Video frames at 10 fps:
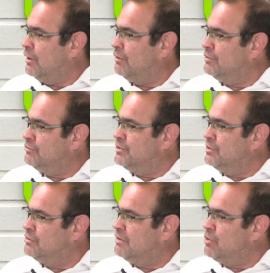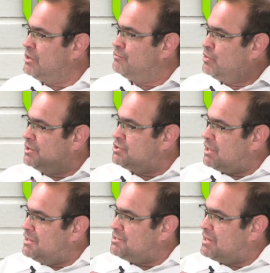Will the
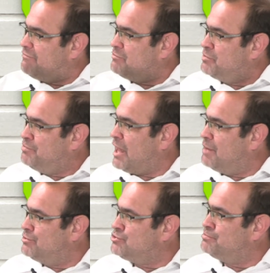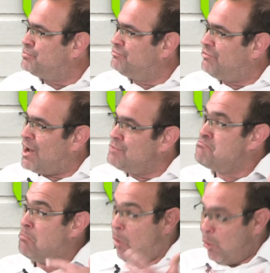Chinese government be able to provide
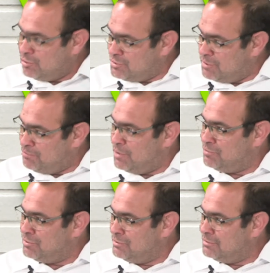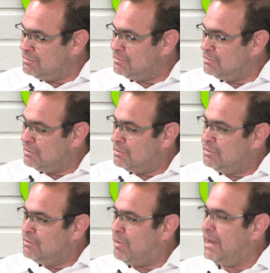more to the people
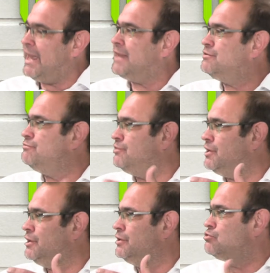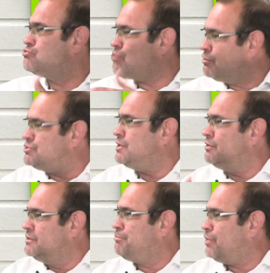by actively encroaching
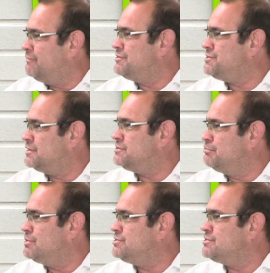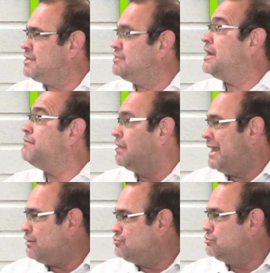in the private sector business that they've
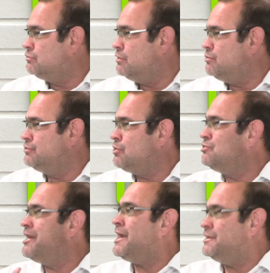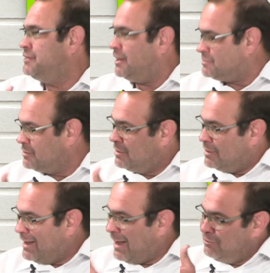allowed to grow and don't like that
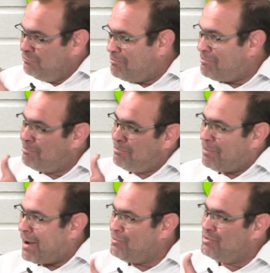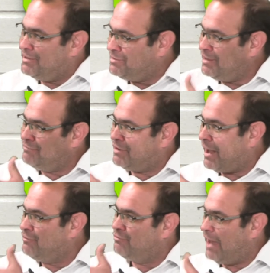kind of power that they've
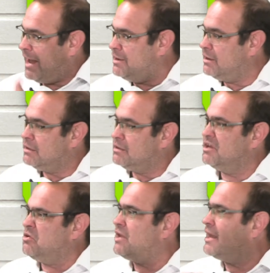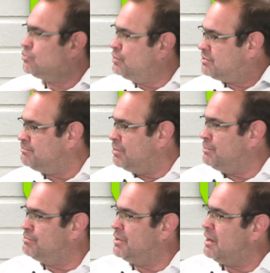kind of gained? They don't like
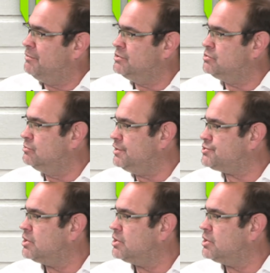people becoming too rich.